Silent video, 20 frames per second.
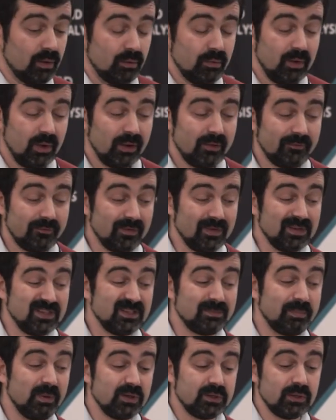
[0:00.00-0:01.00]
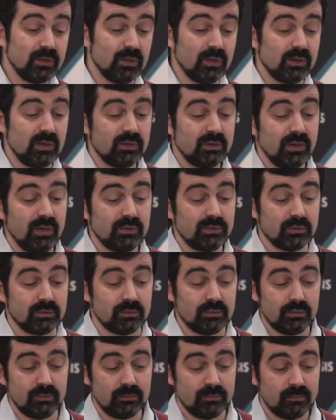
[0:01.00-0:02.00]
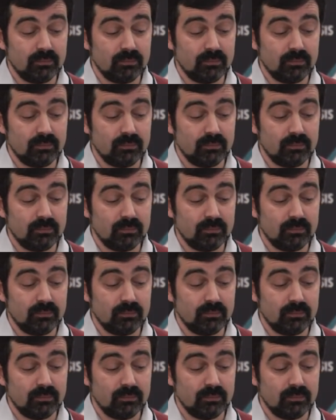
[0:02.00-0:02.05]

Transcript: We have a special annotated